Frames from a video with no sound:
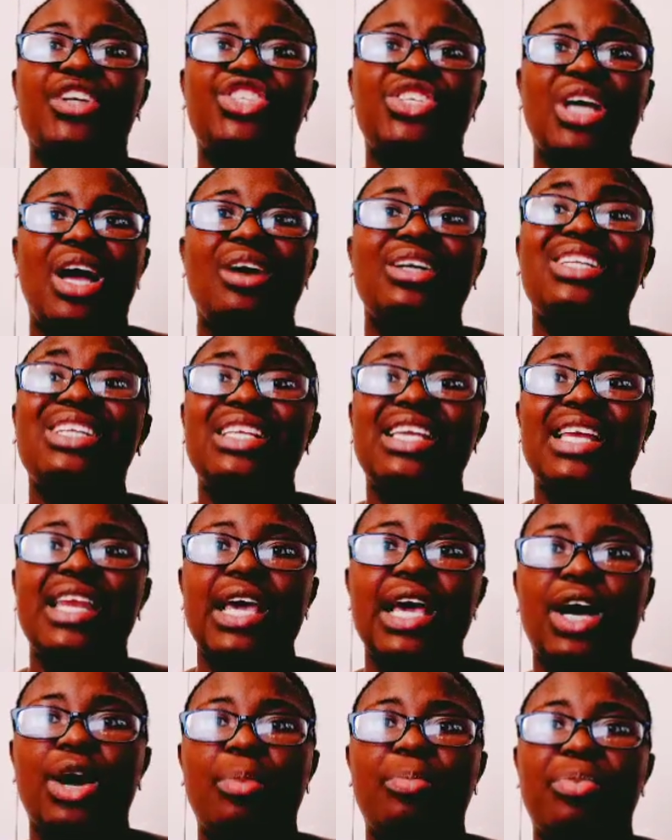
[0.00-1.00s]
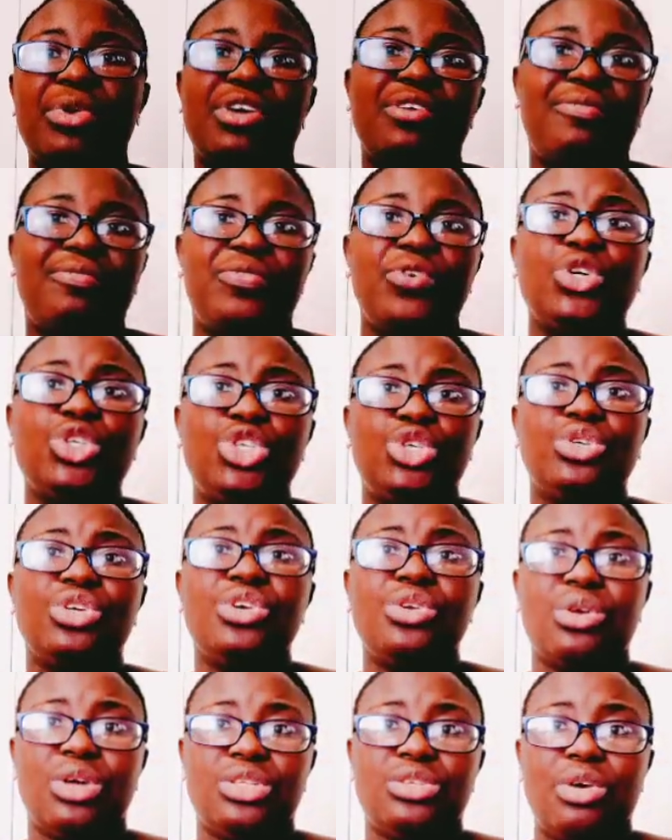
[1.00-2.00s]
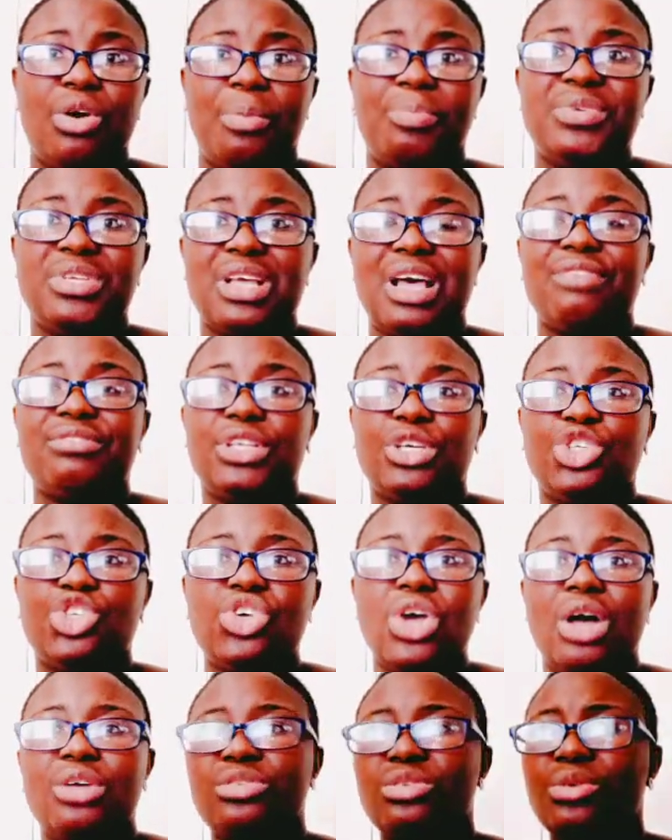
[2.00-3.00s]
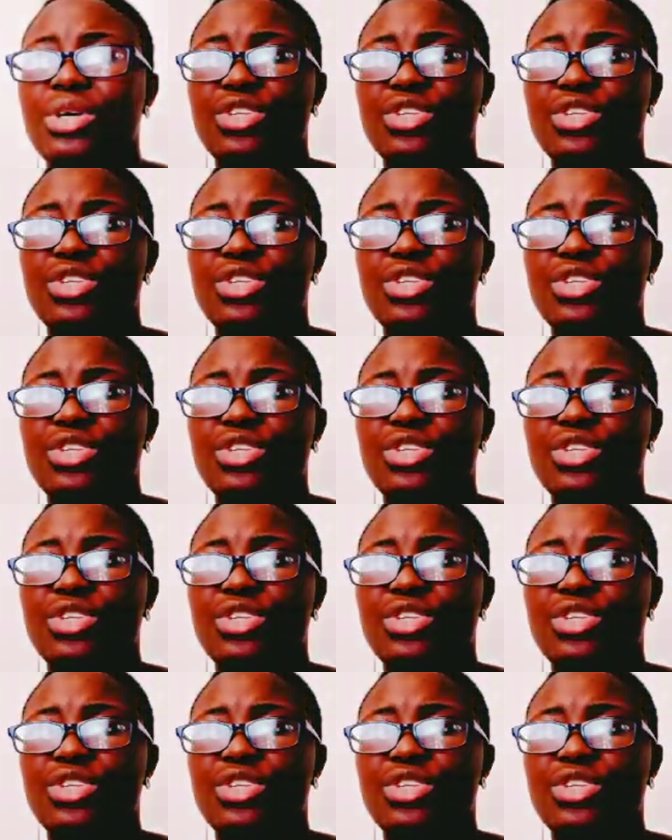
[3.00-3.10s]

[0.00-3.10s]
a child need help if you do not observe the child?